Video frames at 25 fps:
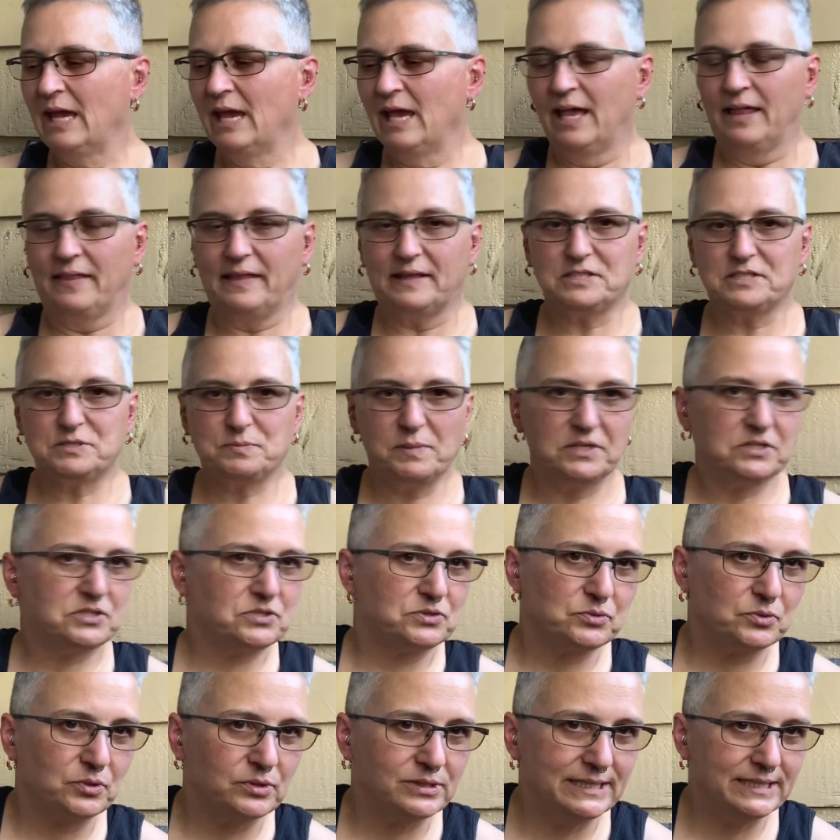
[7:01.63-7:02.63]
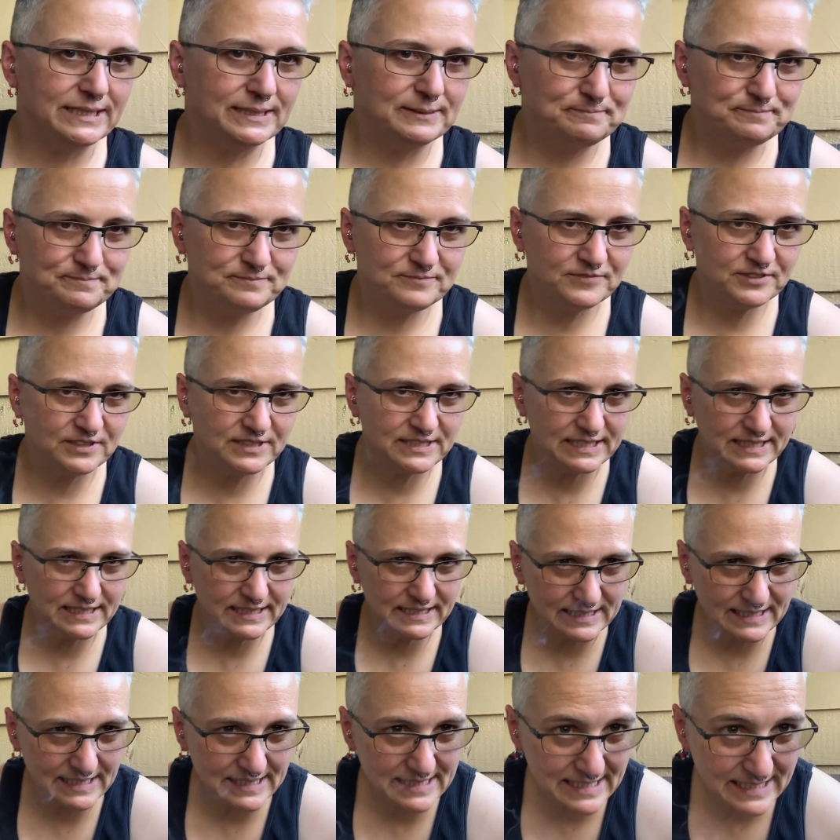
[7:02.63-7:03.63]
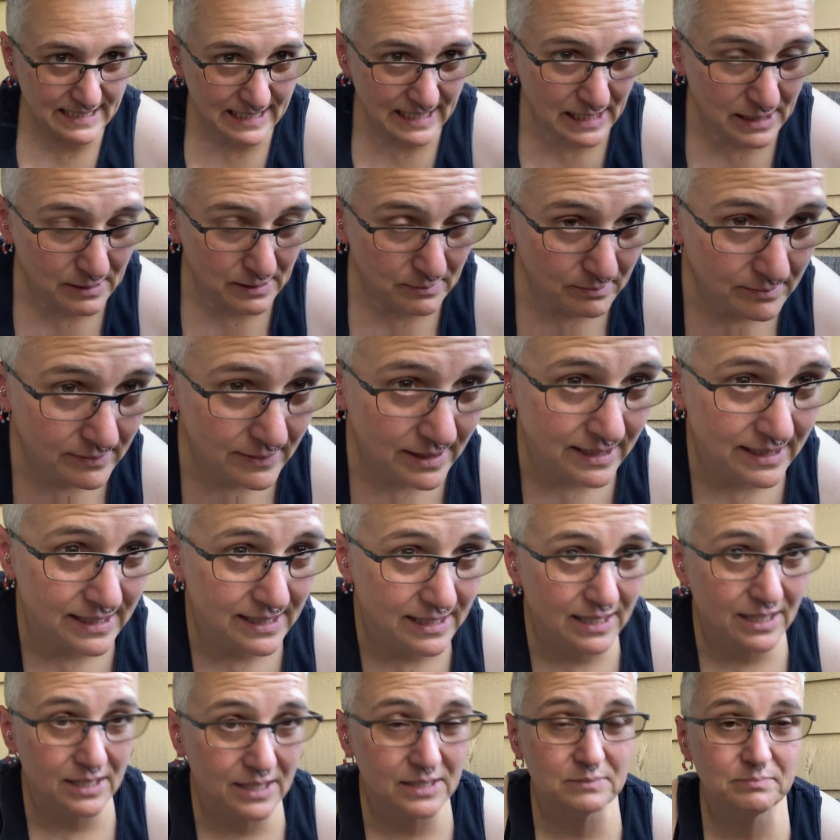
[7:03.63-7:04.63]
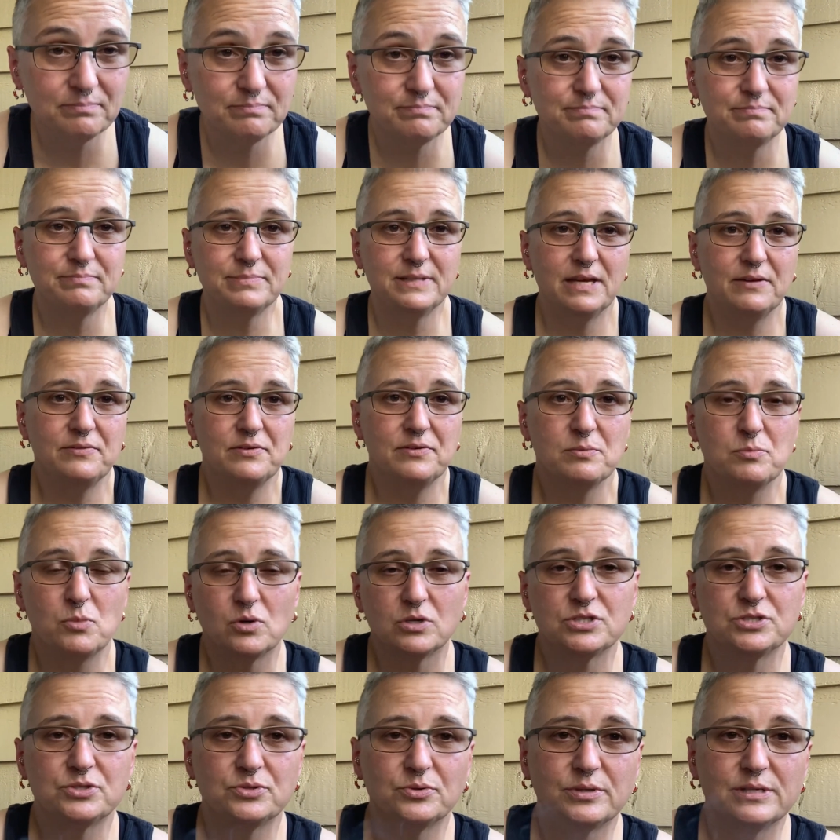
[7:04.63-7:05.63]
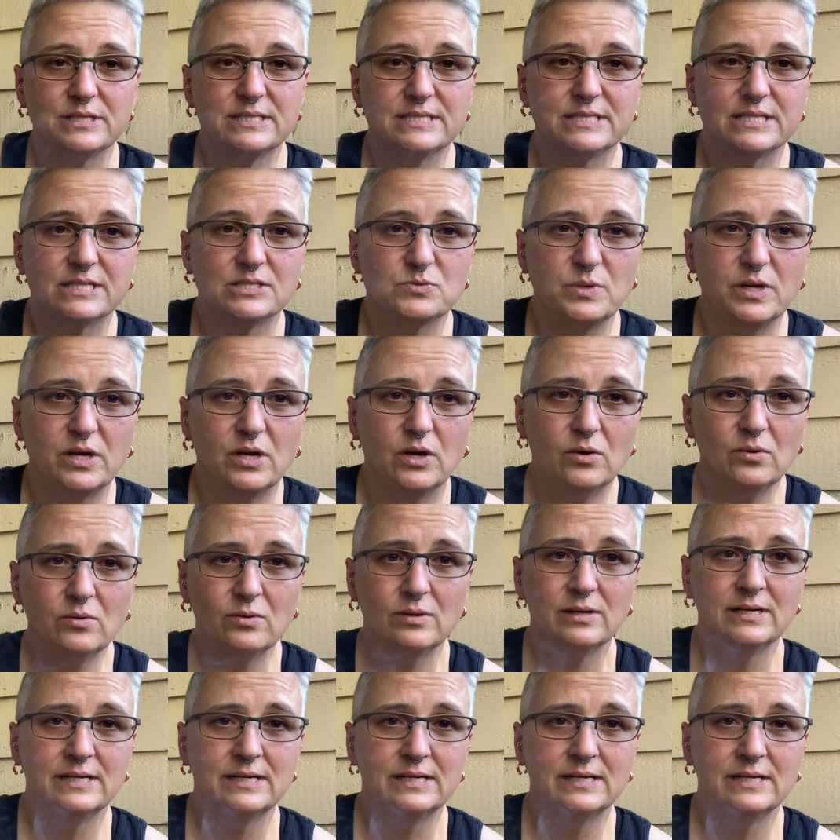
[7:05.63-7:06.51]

That's my story for this time. I'll give you more stories as we go.